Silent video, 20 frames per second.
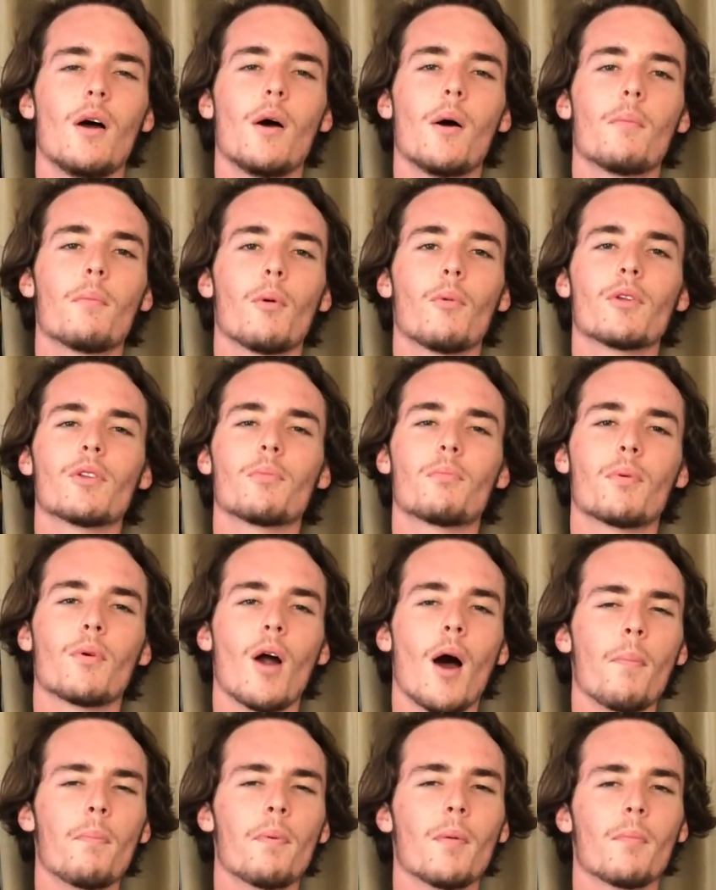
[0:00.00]
But with a
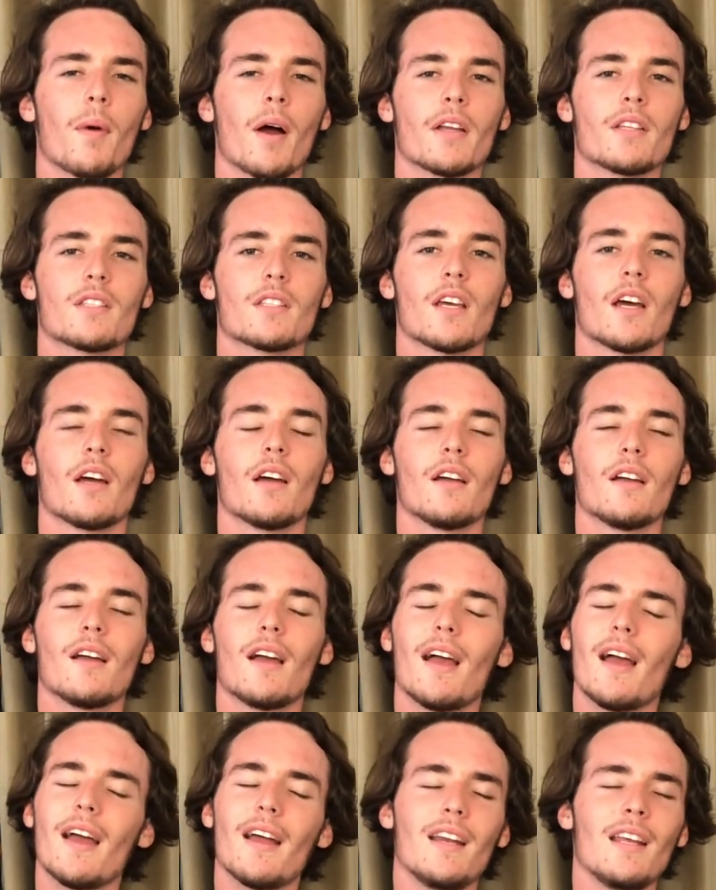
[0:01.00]
proper mindset,
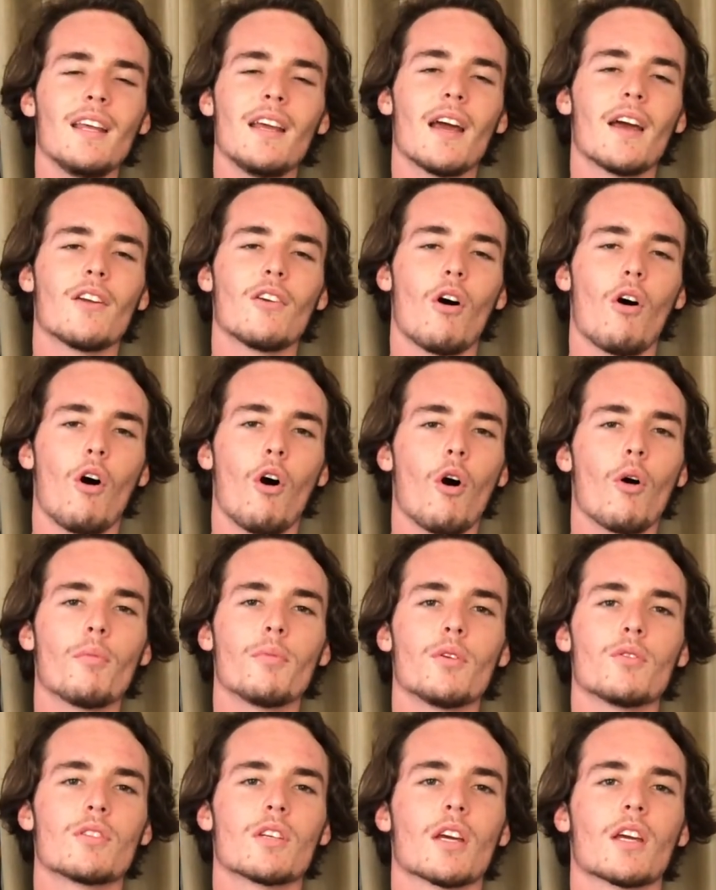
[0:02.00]
any and all
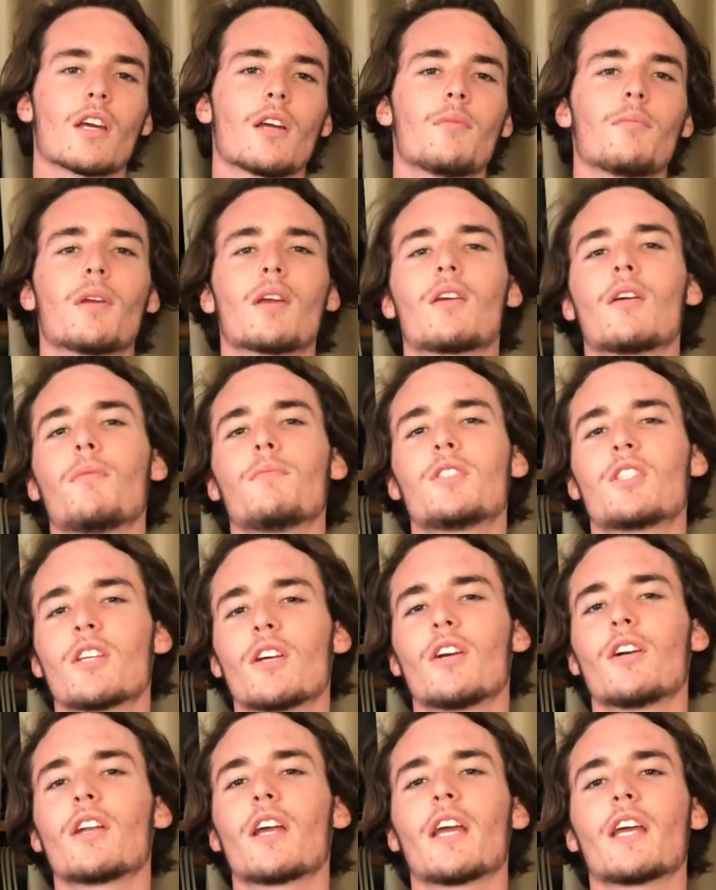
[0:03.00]
music can be
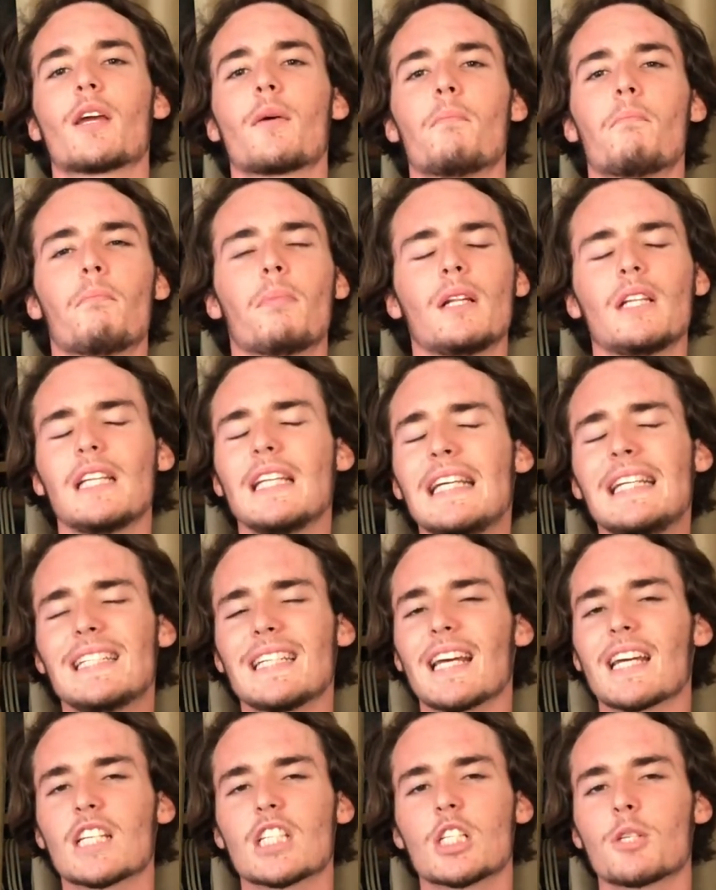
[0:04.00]
considered a complete
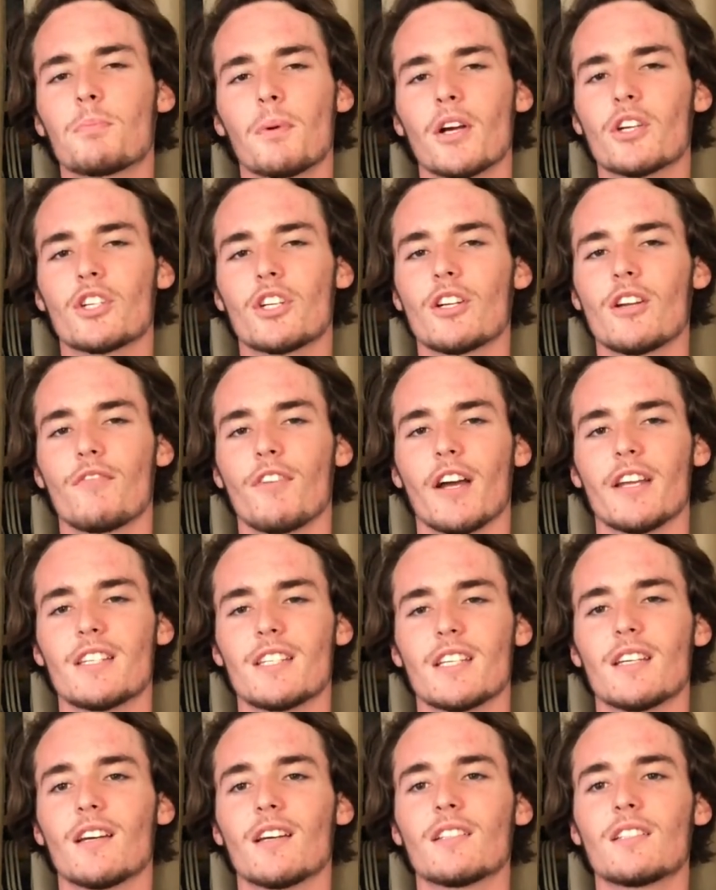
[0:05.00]
expression of
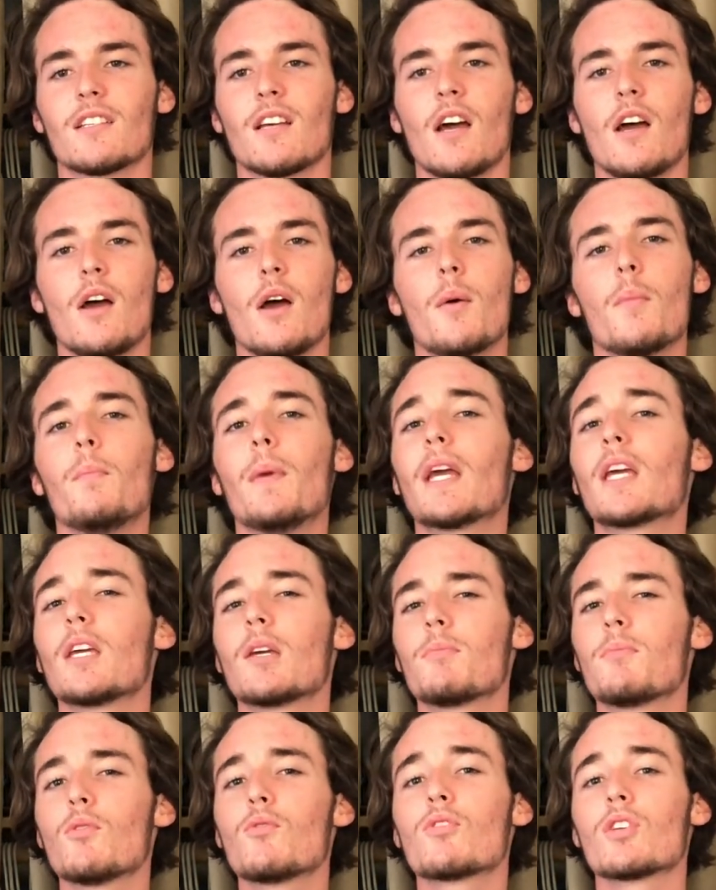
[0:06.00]
ideas, making
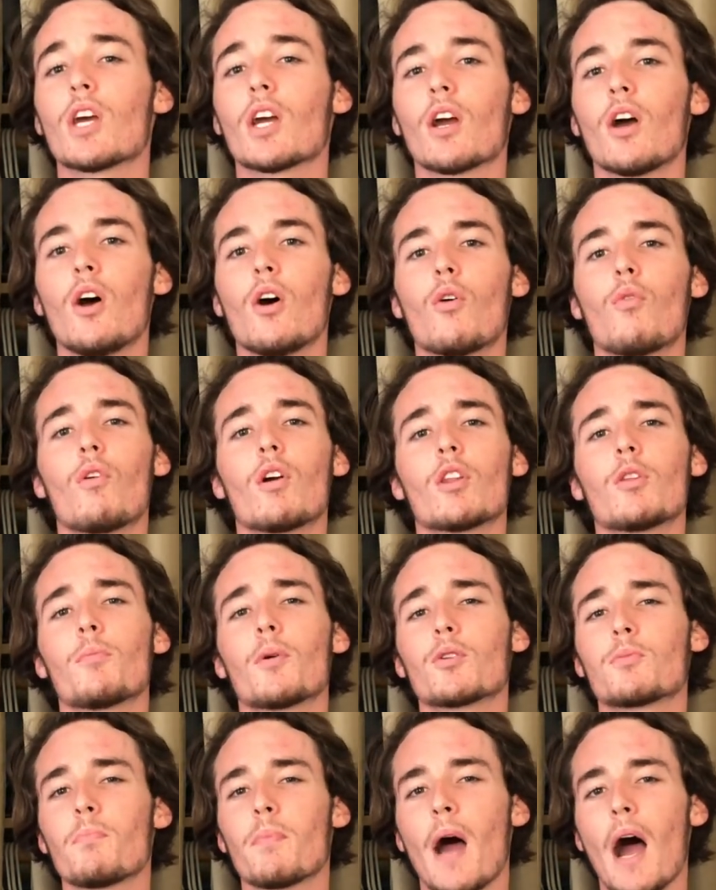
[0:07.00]
music one of the
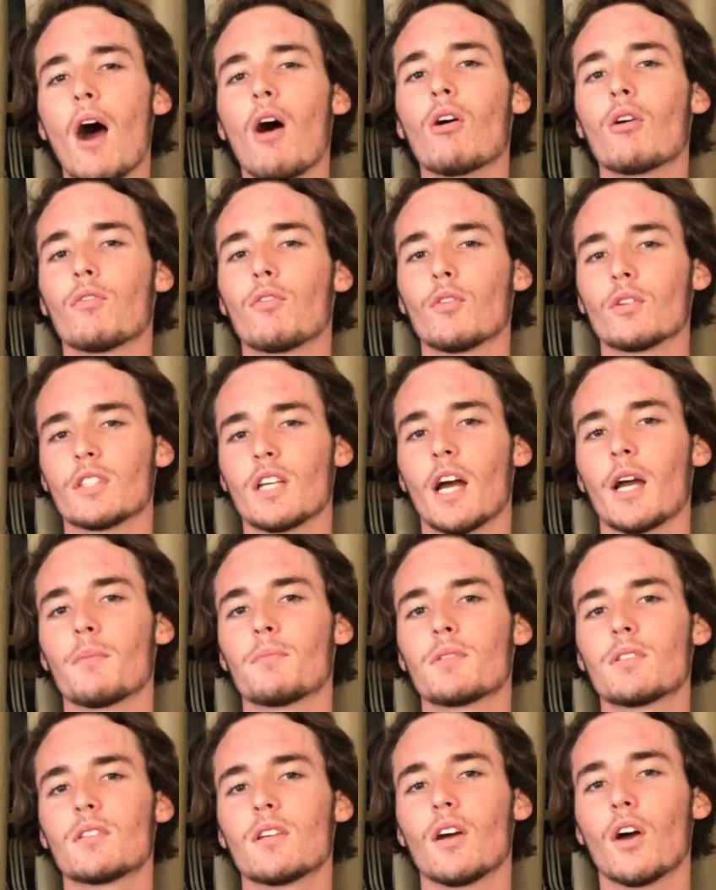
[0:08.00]
most powerful
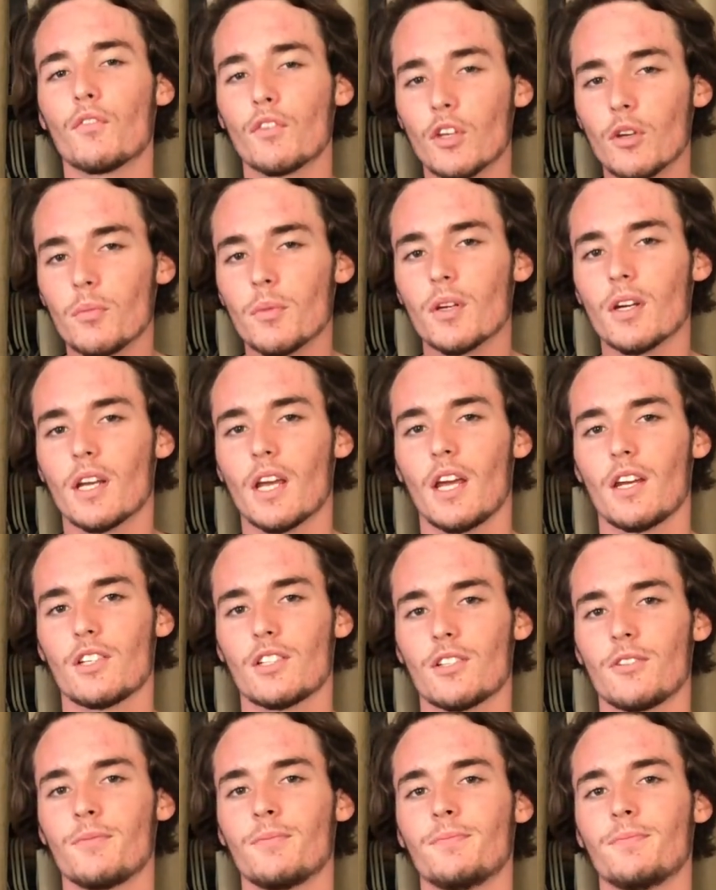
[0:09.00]
types of communication.